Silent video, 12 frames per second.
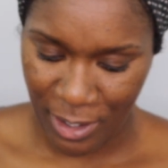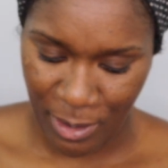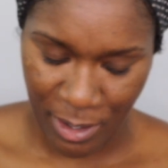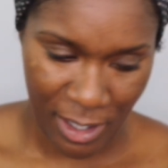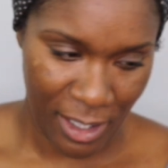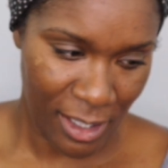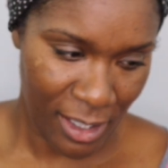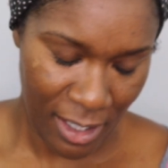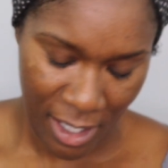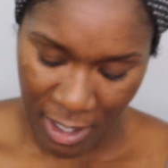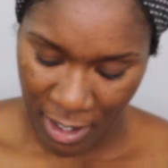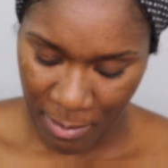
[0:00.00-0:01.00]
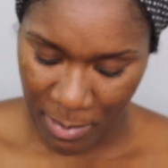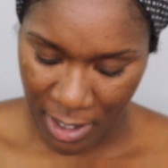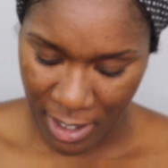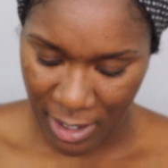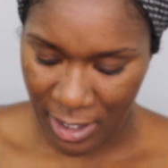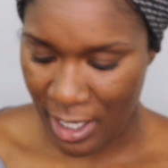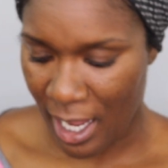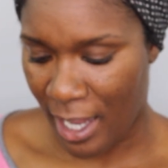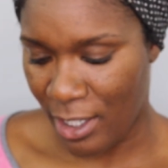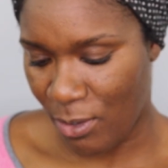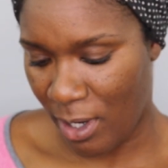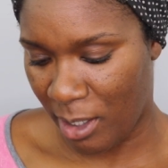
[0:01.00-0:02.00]
use this because it's a
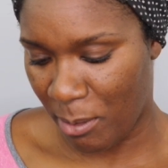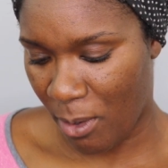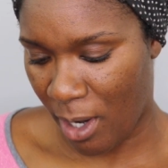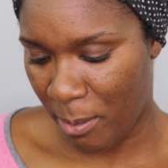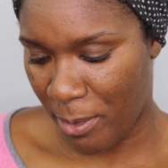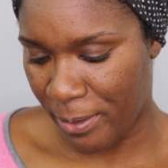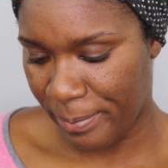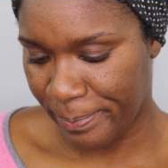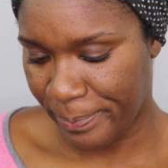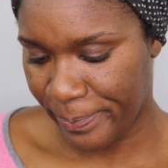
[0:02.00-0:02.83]
hydrating primer.